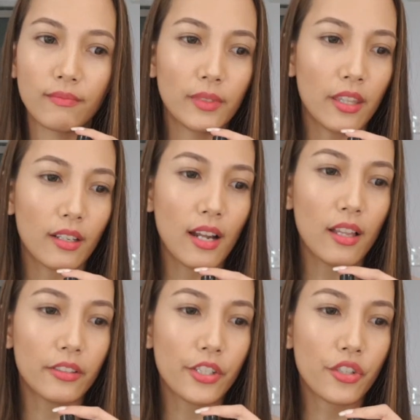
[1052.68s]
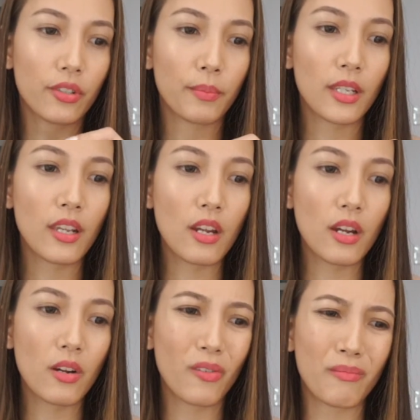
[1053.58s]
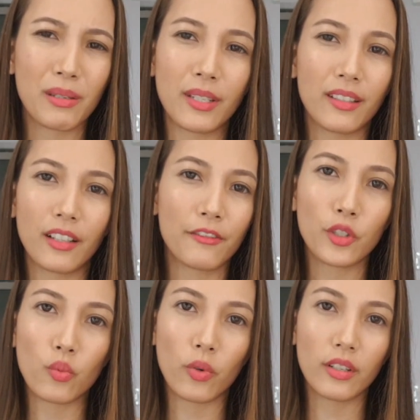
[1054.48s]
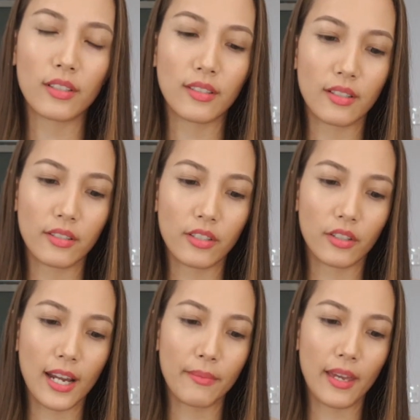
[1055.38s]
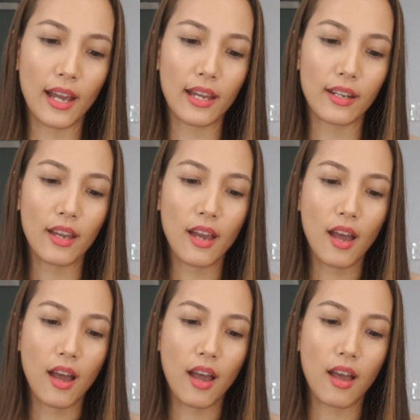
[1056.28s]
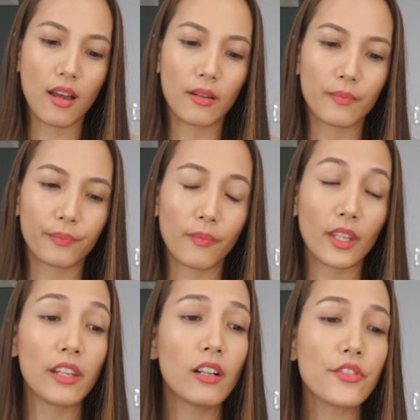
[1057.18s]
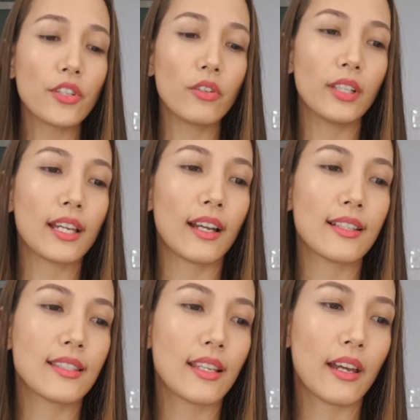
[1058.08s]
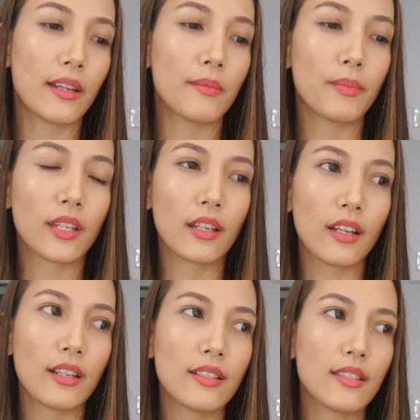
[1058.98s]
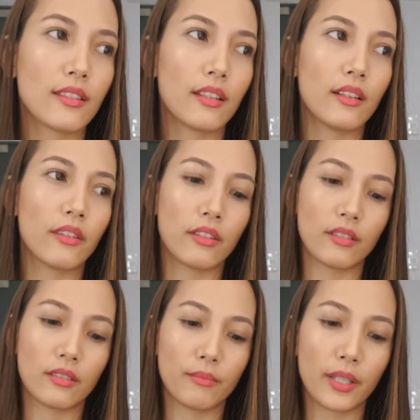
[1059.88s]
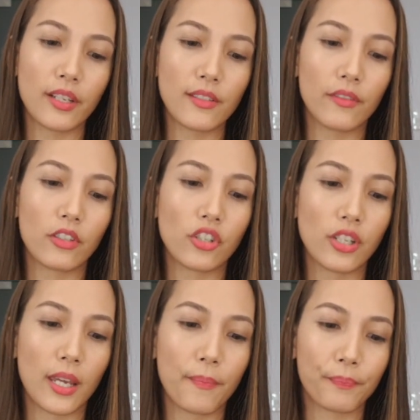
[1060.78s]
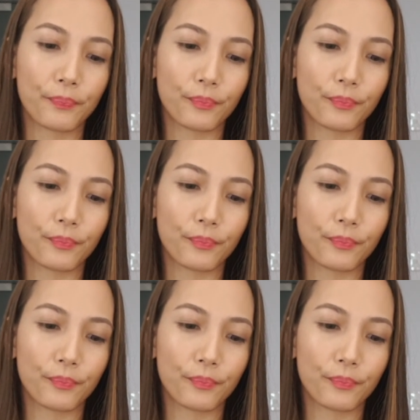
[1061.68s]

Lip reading: in the color strip here, or maybe a few words to describe that. And also, like I said, because of the shape